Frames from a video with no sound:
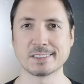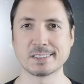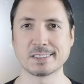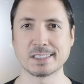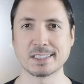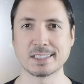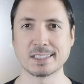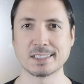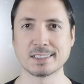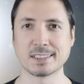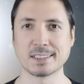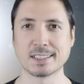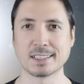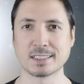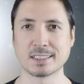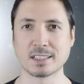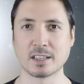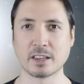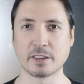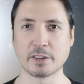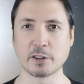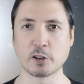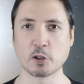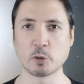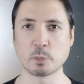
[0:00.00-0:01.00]
say that the
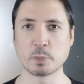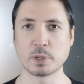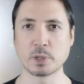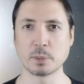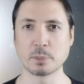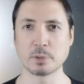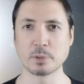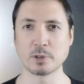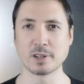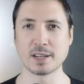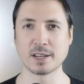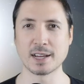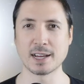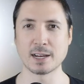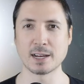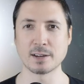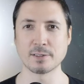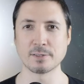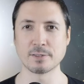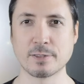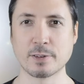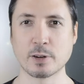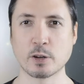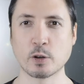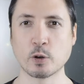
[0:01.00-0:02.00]
little people
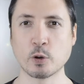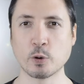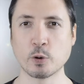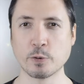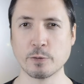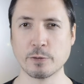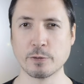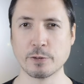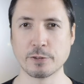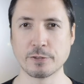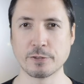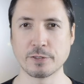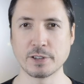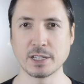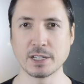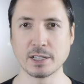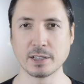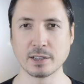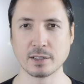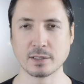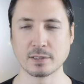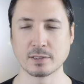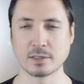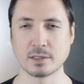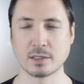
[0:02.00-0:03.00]
have hooved feet.
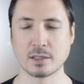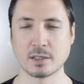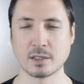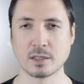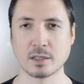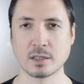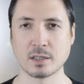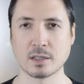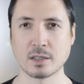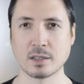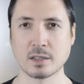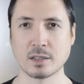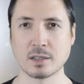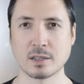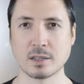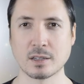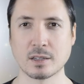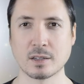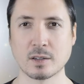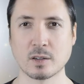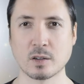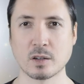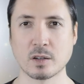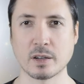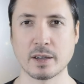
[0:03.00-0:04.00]

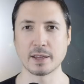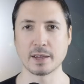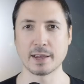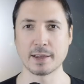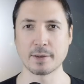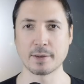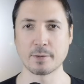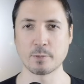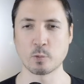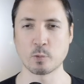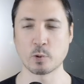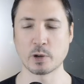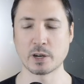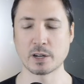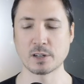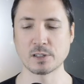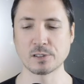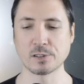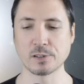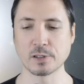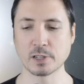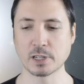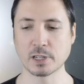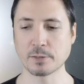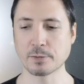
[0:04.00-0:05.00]
And when I
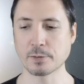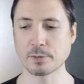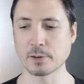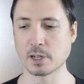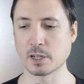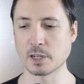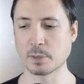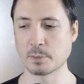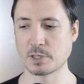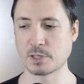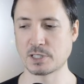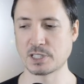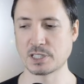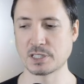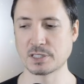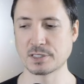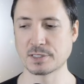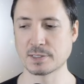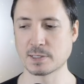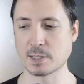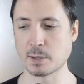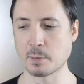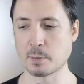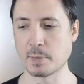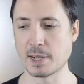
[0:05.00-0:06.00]
was looking for
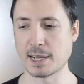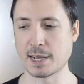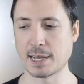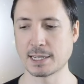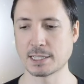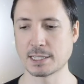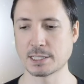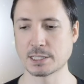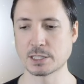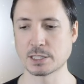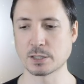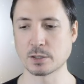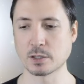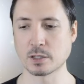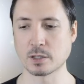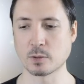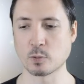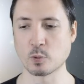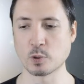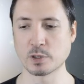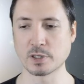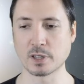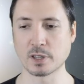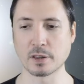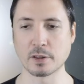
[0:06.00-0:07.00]
images to match
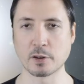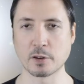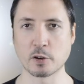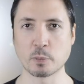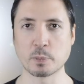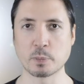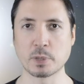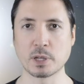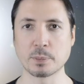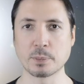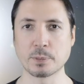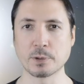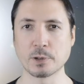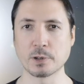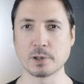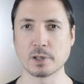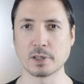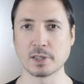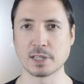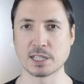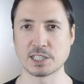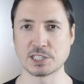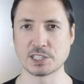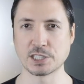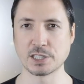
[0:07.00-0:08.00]
what the little people
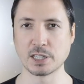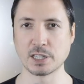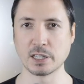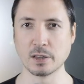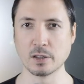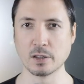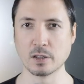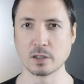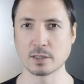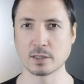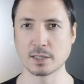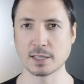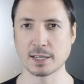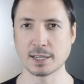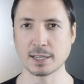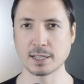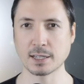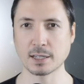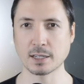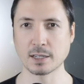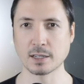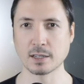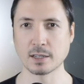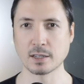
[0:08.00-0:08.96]
allegedly look like,